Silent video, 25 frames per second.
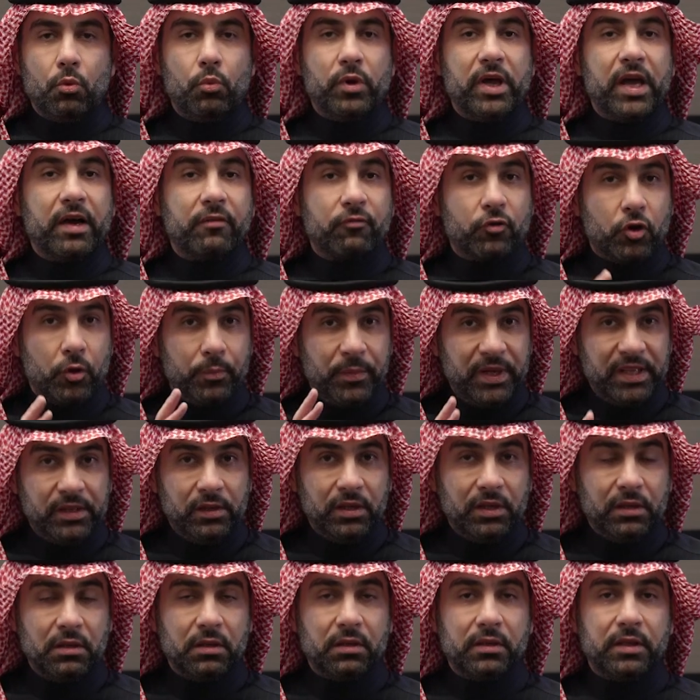We have
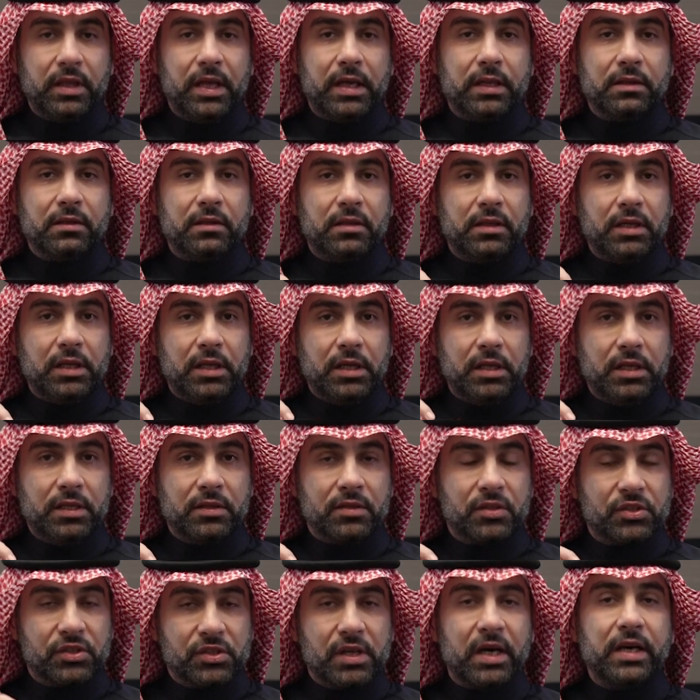committed that the
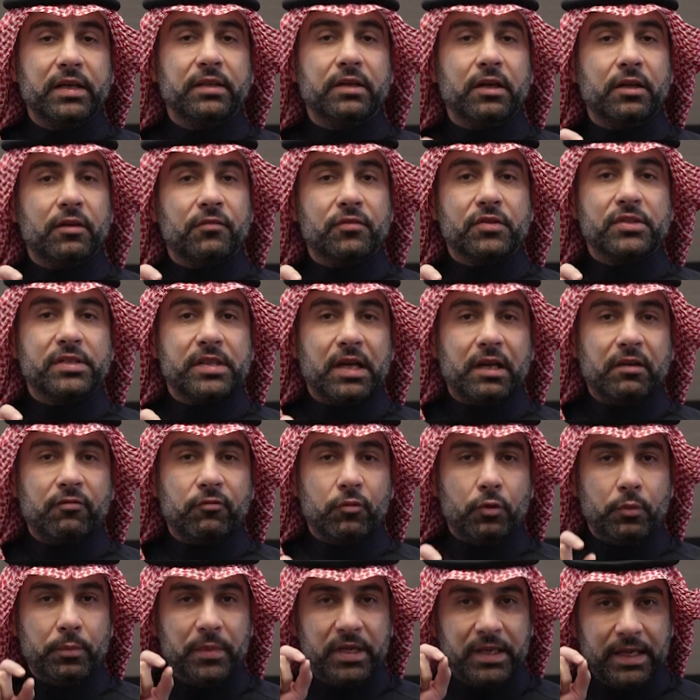site in of itself
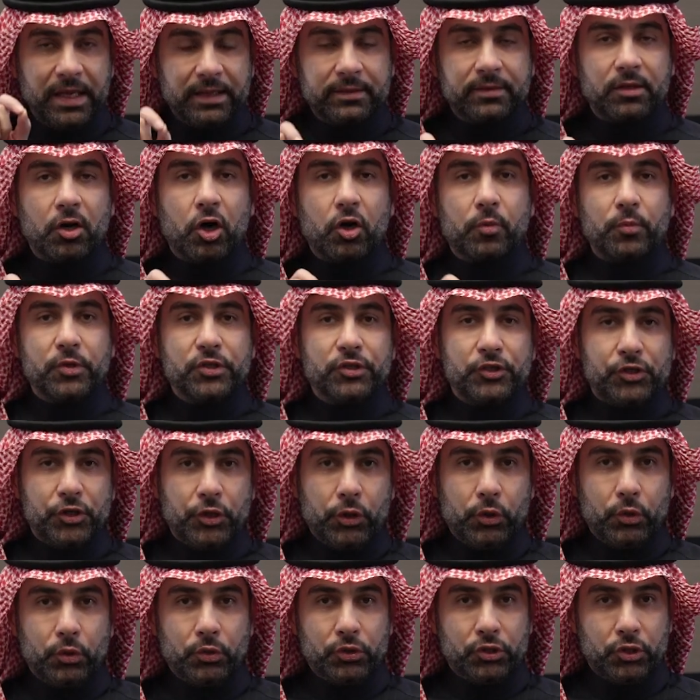will be net carbon
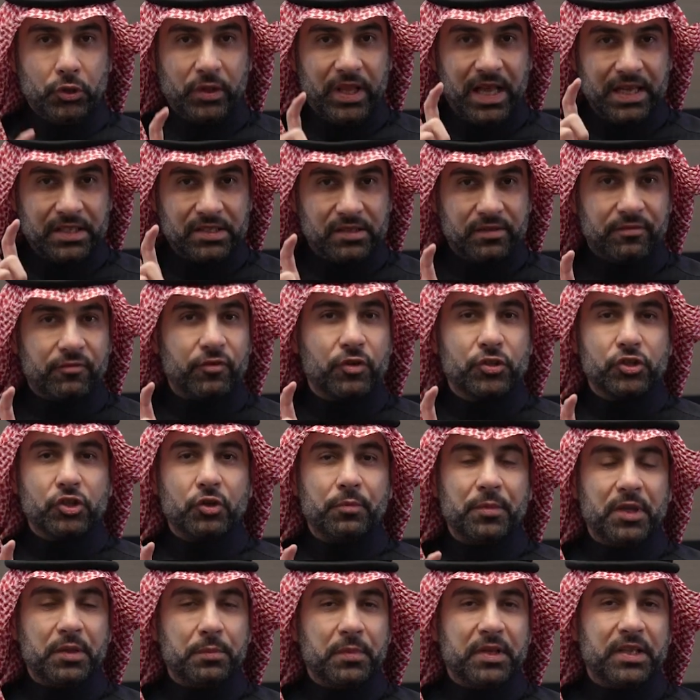zero. So that's the first
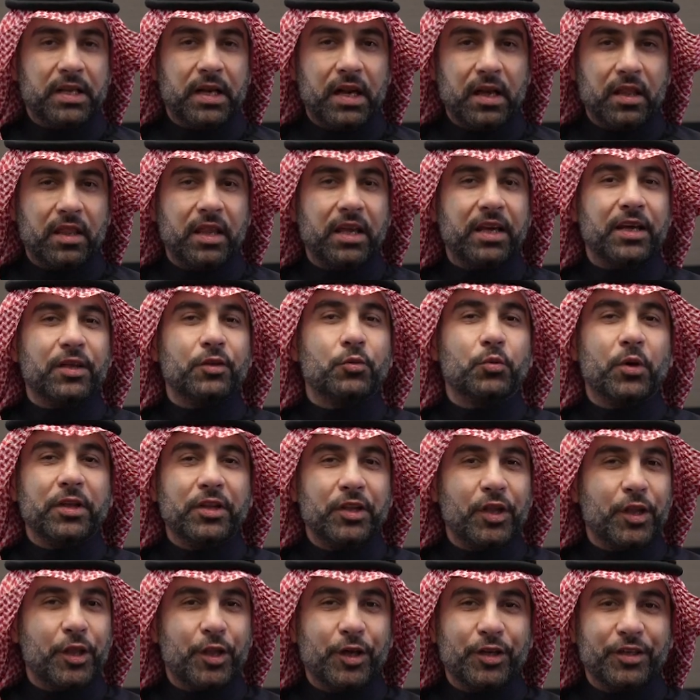commitment. And I think in
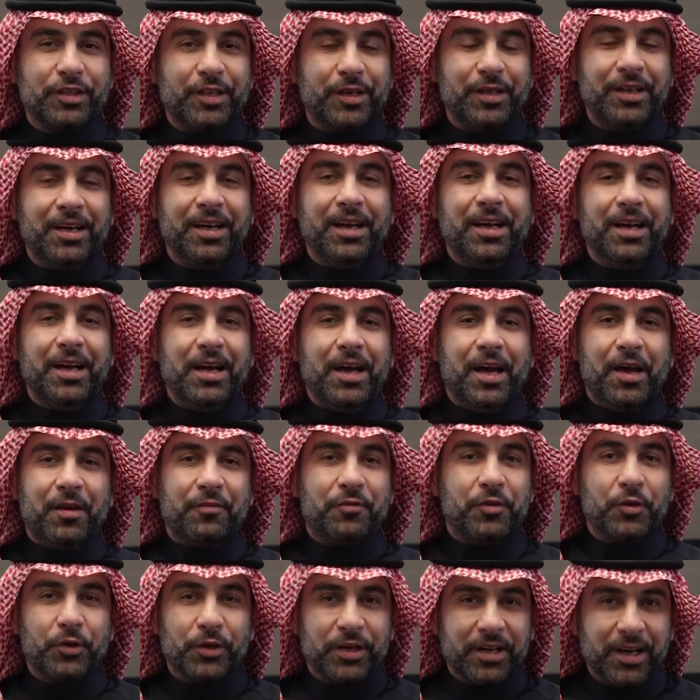2030,
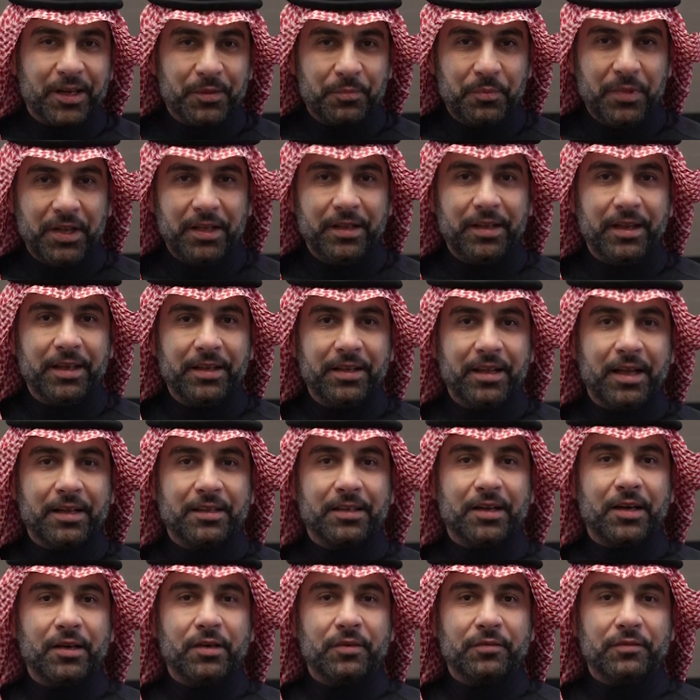if you are not building
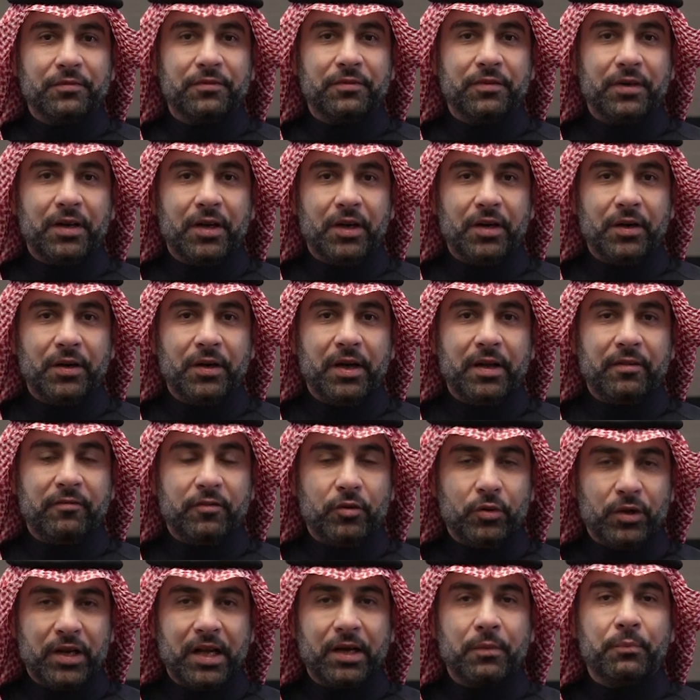that kind of, if
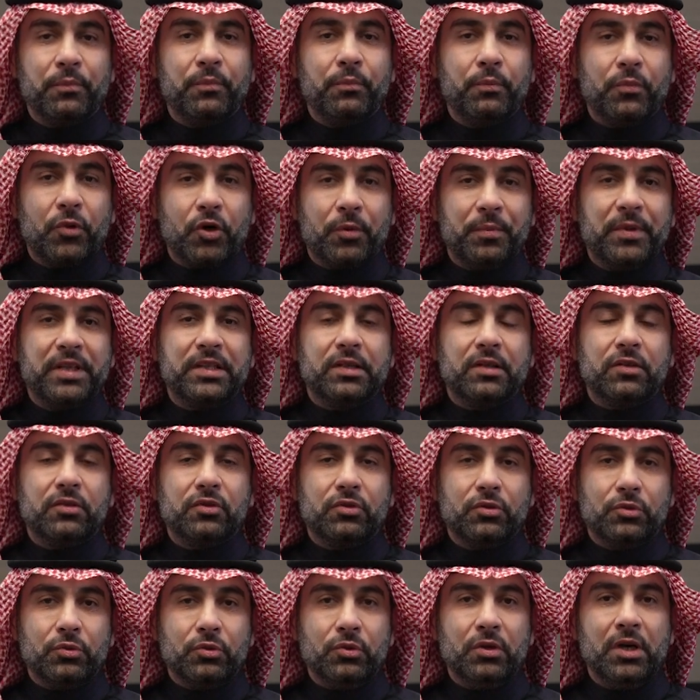you're not committed
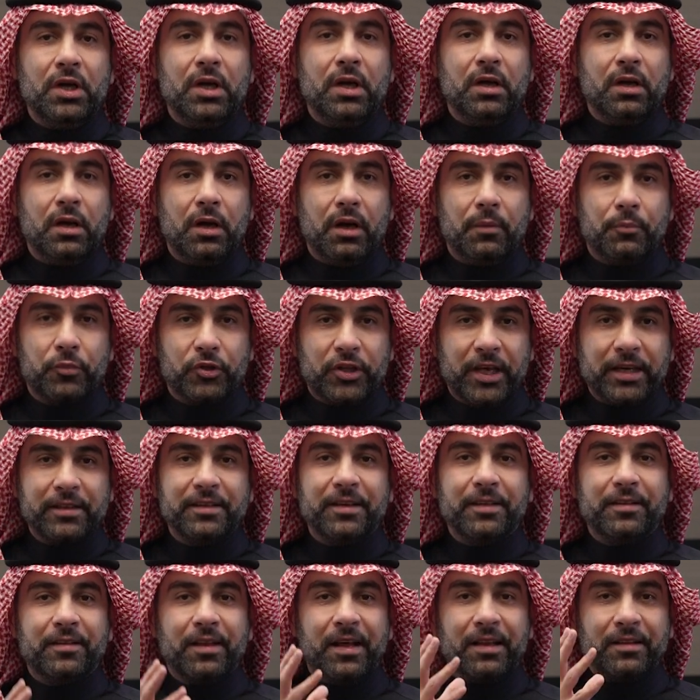to
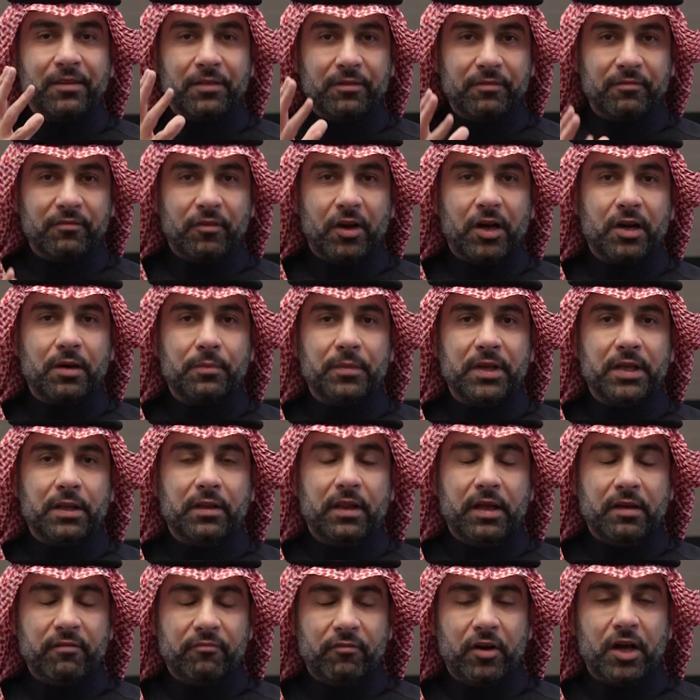protecting that environment,
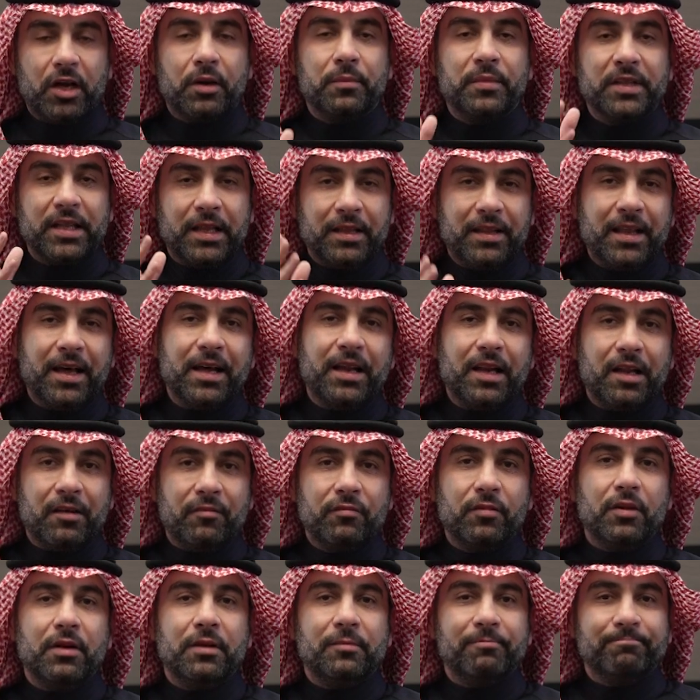the environment at that
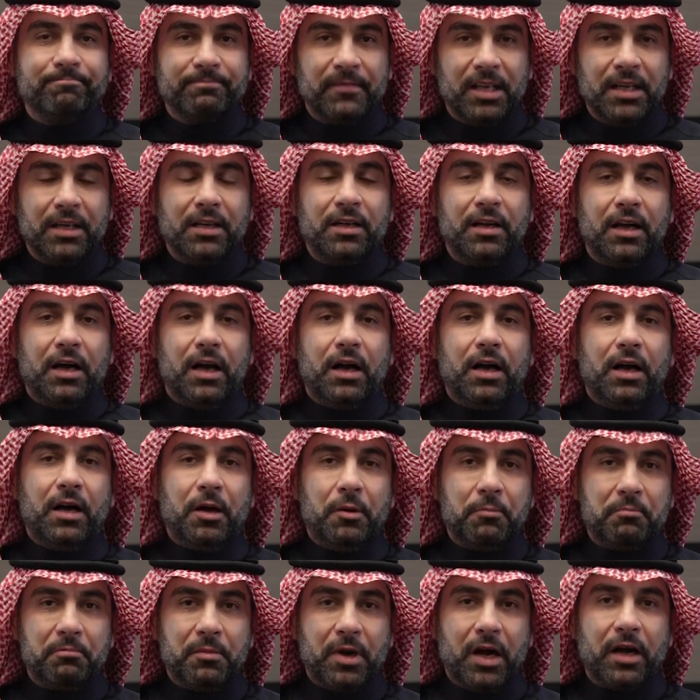level,
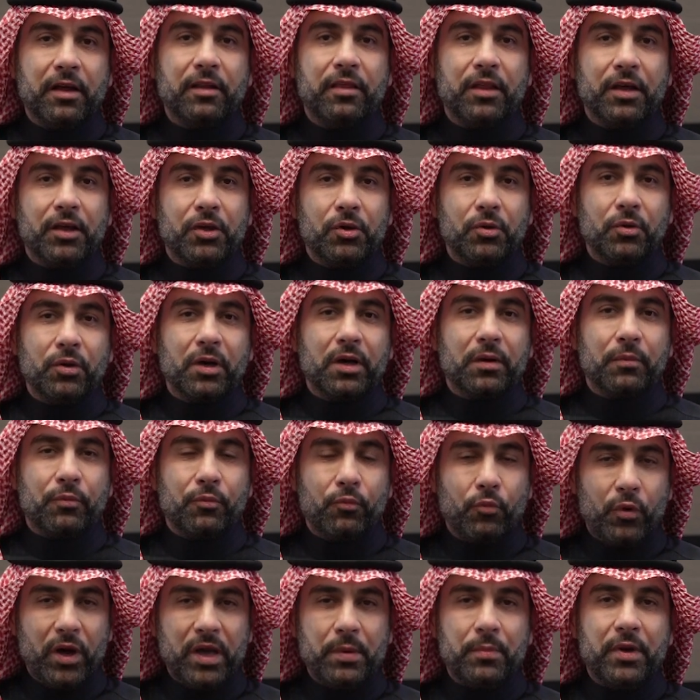I think you are
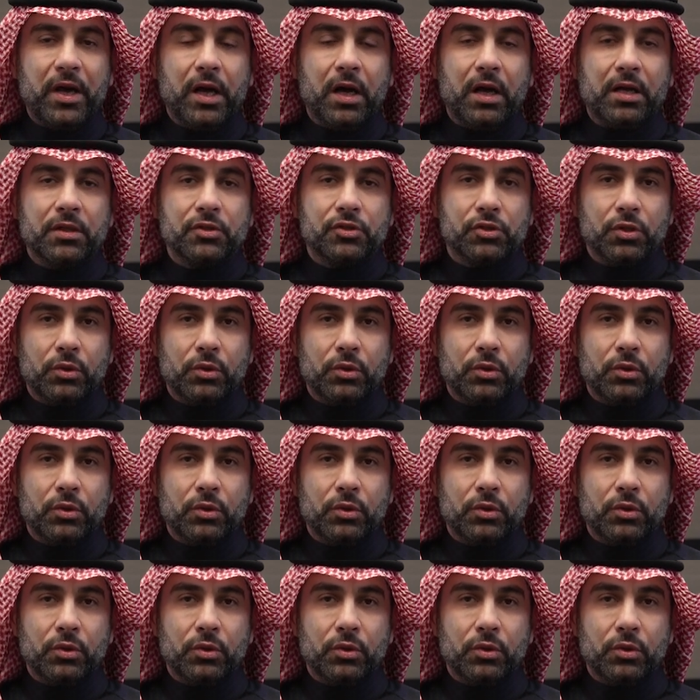way behind.